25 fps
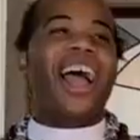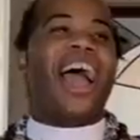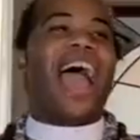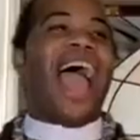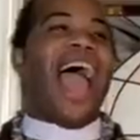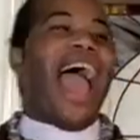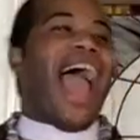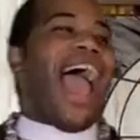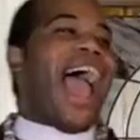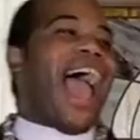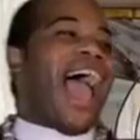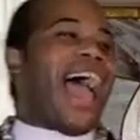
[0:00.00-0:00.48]

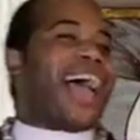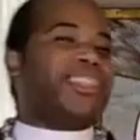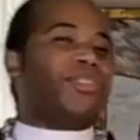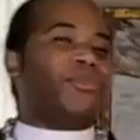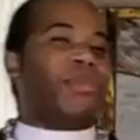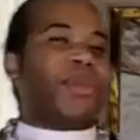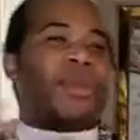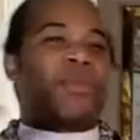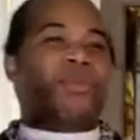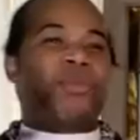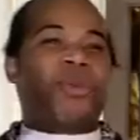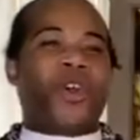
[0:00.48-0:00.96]
As
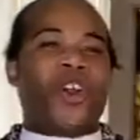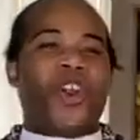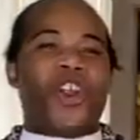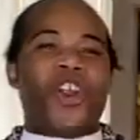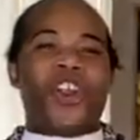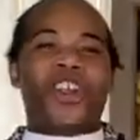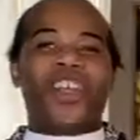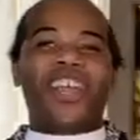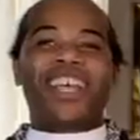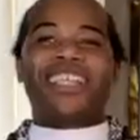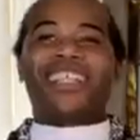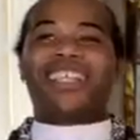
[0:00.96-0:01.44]
we
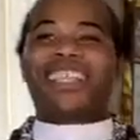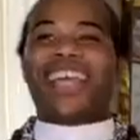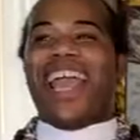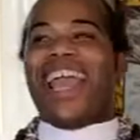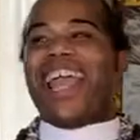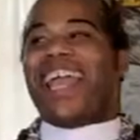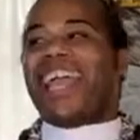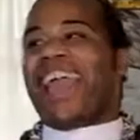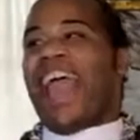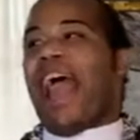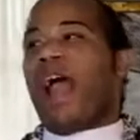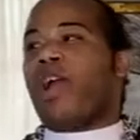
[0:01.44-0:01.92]
were
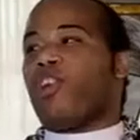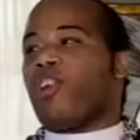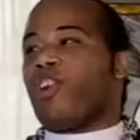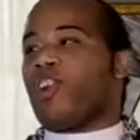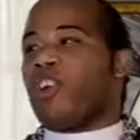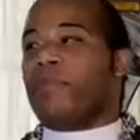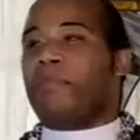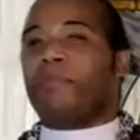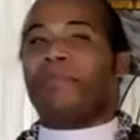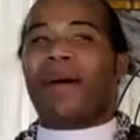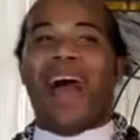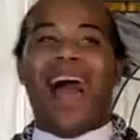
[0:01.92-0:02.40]
saying our
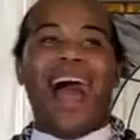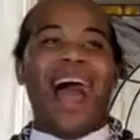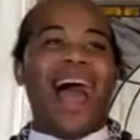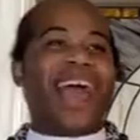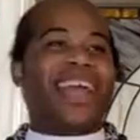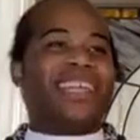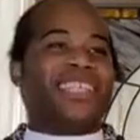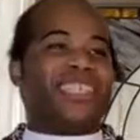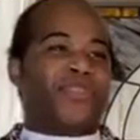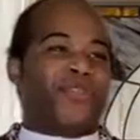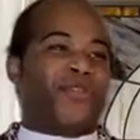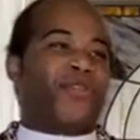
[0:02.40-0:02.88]

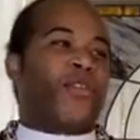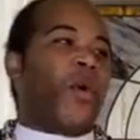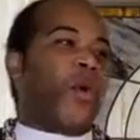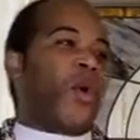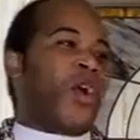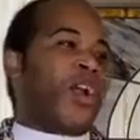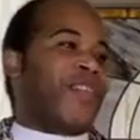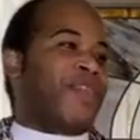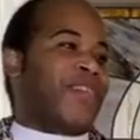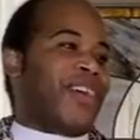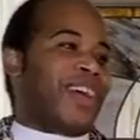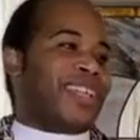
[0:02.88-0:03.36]
goodbyes,
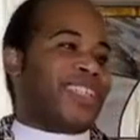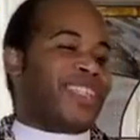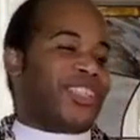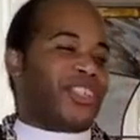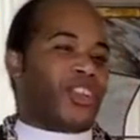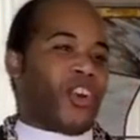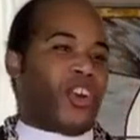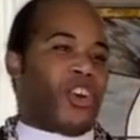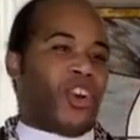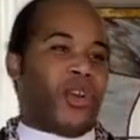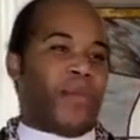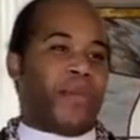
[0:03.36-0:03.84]
4 of
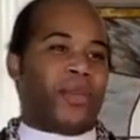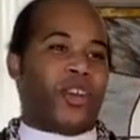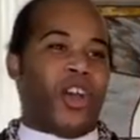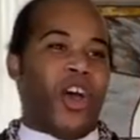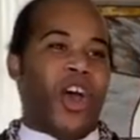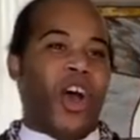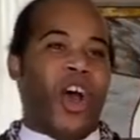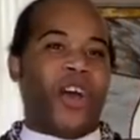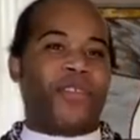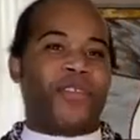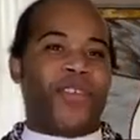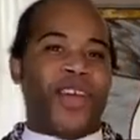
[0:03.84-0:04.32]
us termed
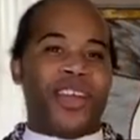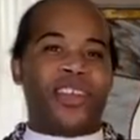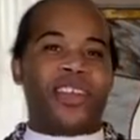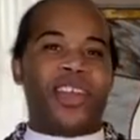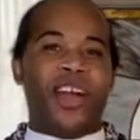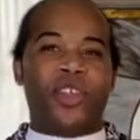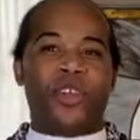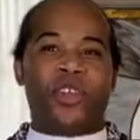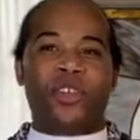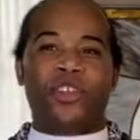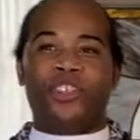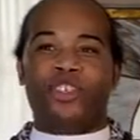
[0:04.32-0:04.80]
off.
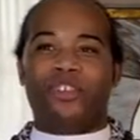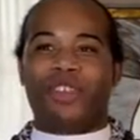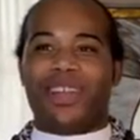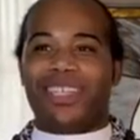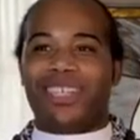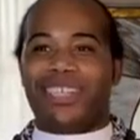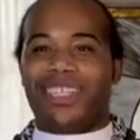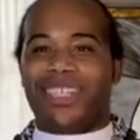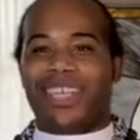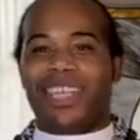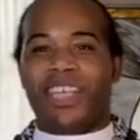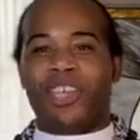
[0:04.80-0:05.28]
Another
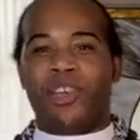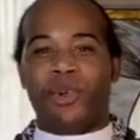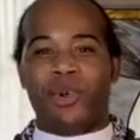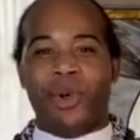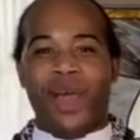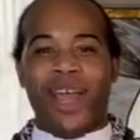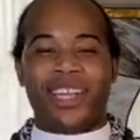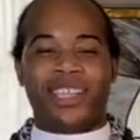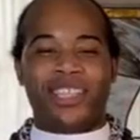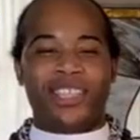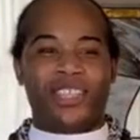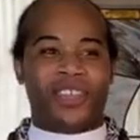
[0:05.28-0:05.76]
trustee who
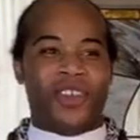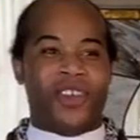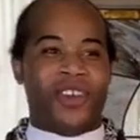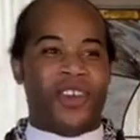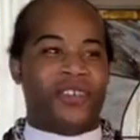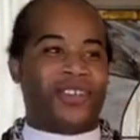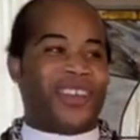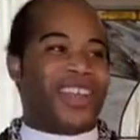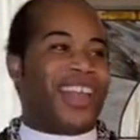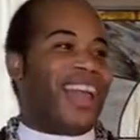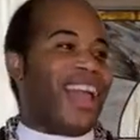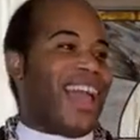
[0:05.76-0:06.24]
had
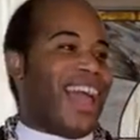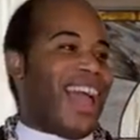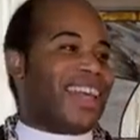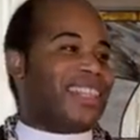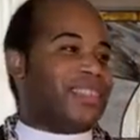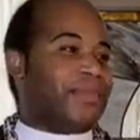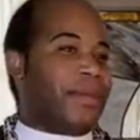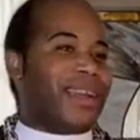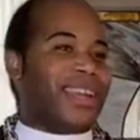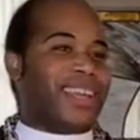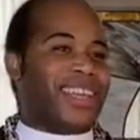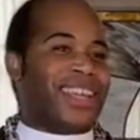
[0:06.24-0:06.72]
served
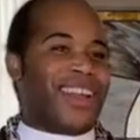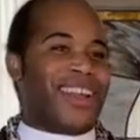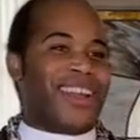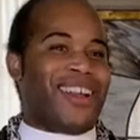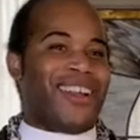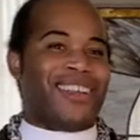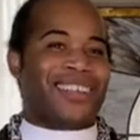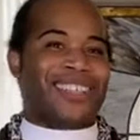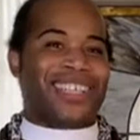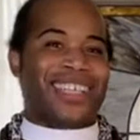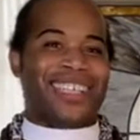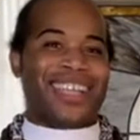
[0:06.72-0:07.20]
as many
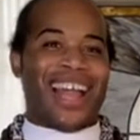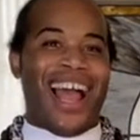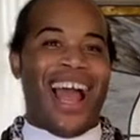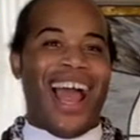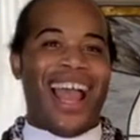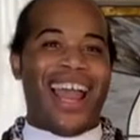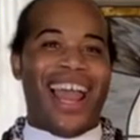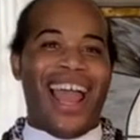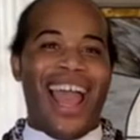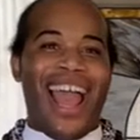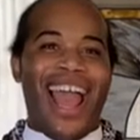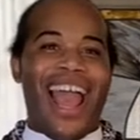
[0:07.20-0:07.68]
years as
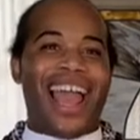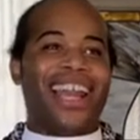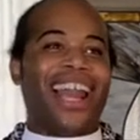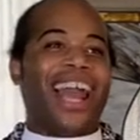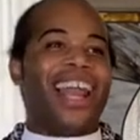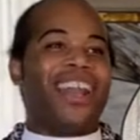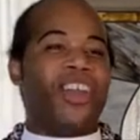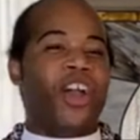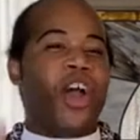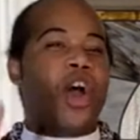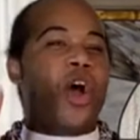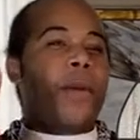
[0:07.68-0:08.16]
I had,
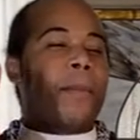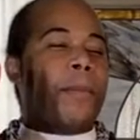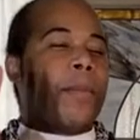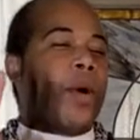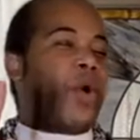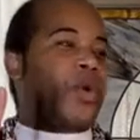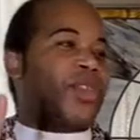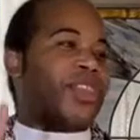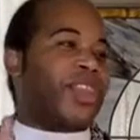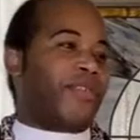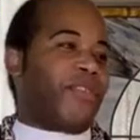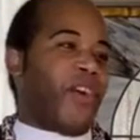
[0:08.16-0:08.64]
and
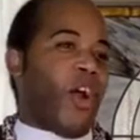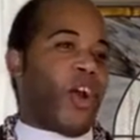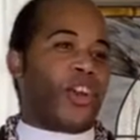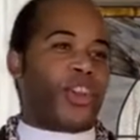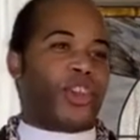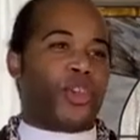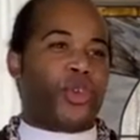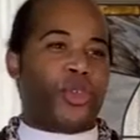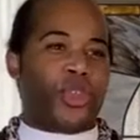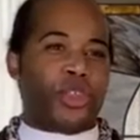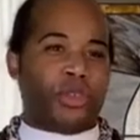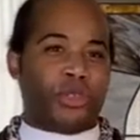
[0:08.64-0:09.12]
both of our
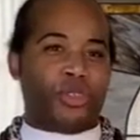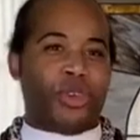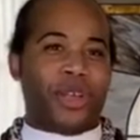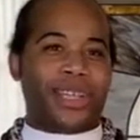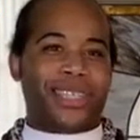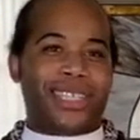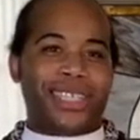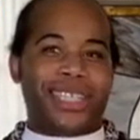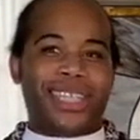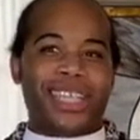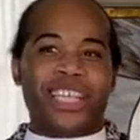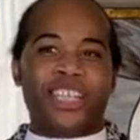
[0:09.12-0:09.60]
youth
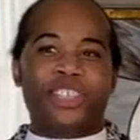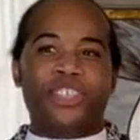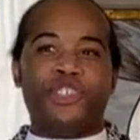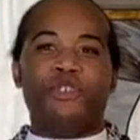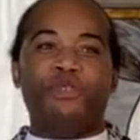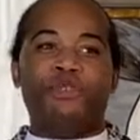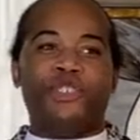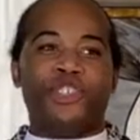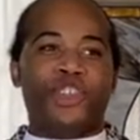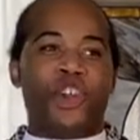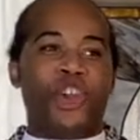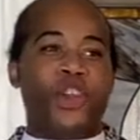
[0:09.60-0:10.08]
trustees
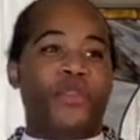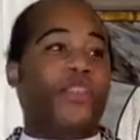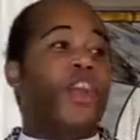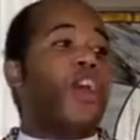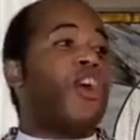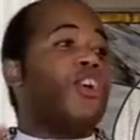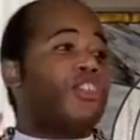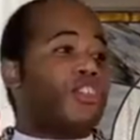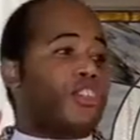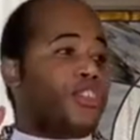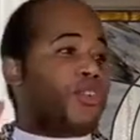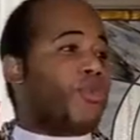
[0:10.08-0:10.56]
who served
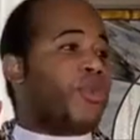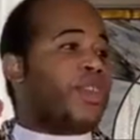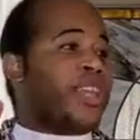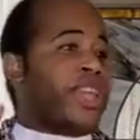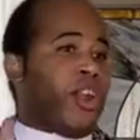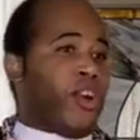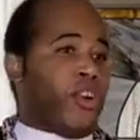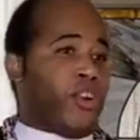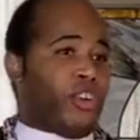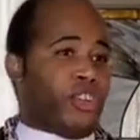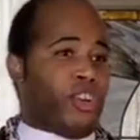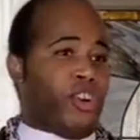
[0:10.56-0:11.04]

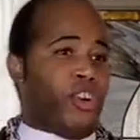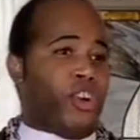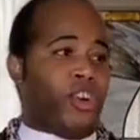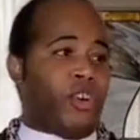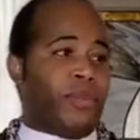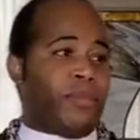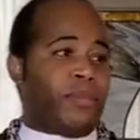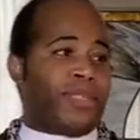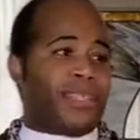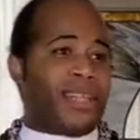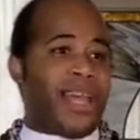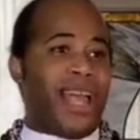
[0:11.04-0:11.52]
2-year
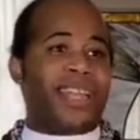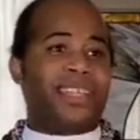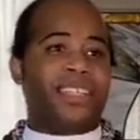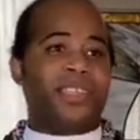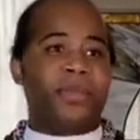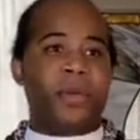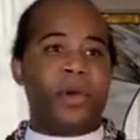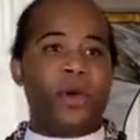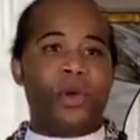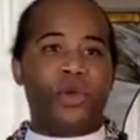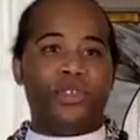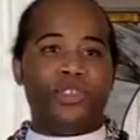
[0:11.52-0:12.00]
terms as
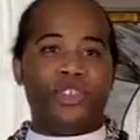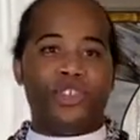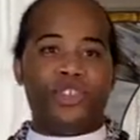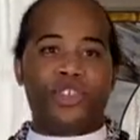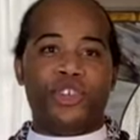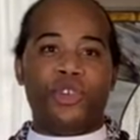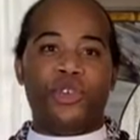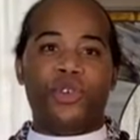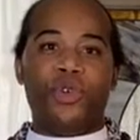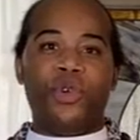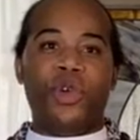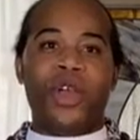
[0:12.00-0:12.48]
opposed
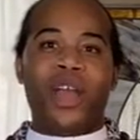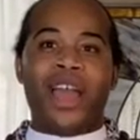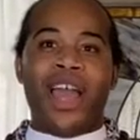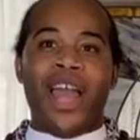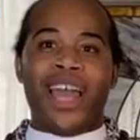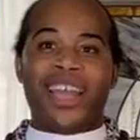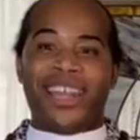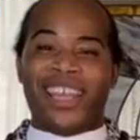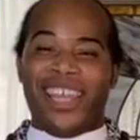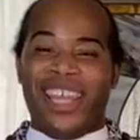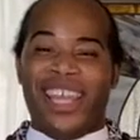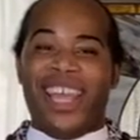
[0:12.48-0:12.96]
to
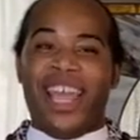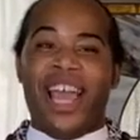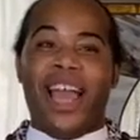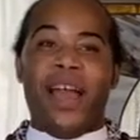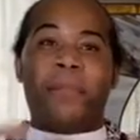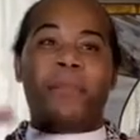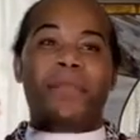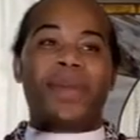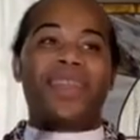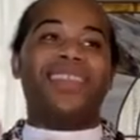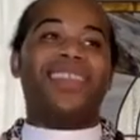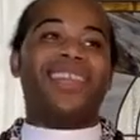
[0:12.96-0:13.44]
the
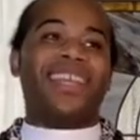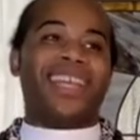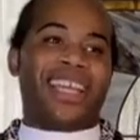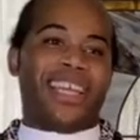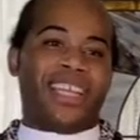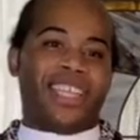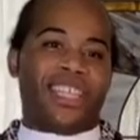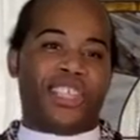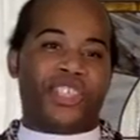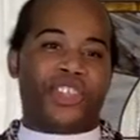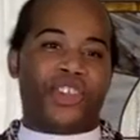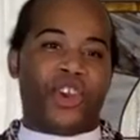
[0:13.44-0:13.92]
ability
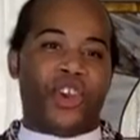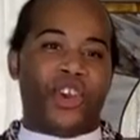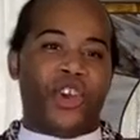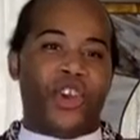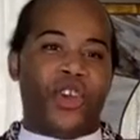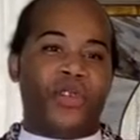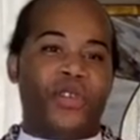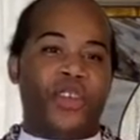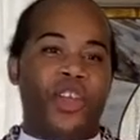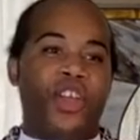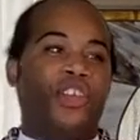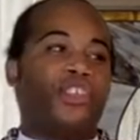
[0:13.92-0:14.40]
to
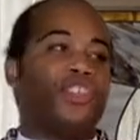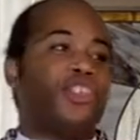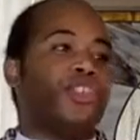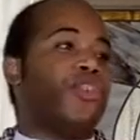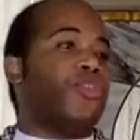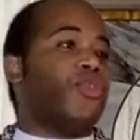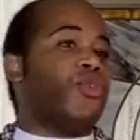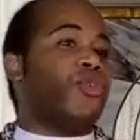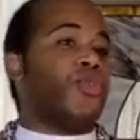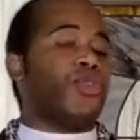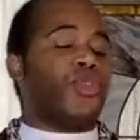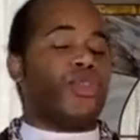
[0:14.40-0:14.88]
serve
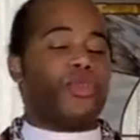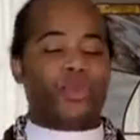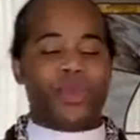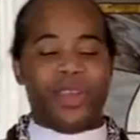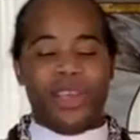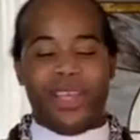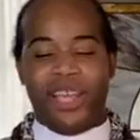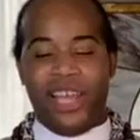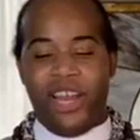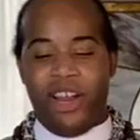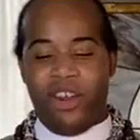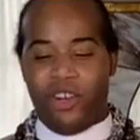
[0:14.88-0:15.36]
2
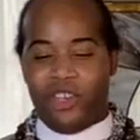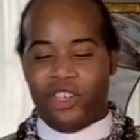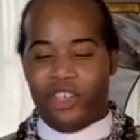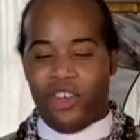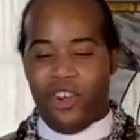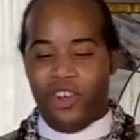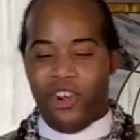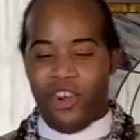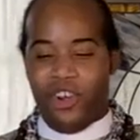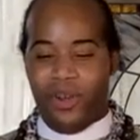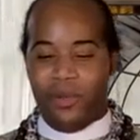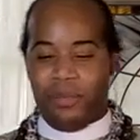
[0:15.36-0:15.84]
3-year
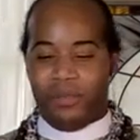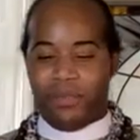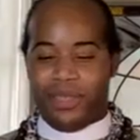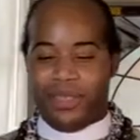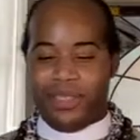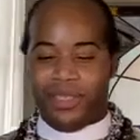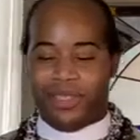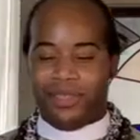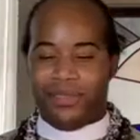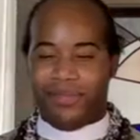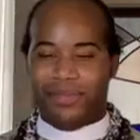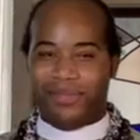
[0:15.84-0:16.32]

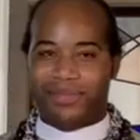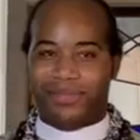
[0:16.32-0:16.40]
terms.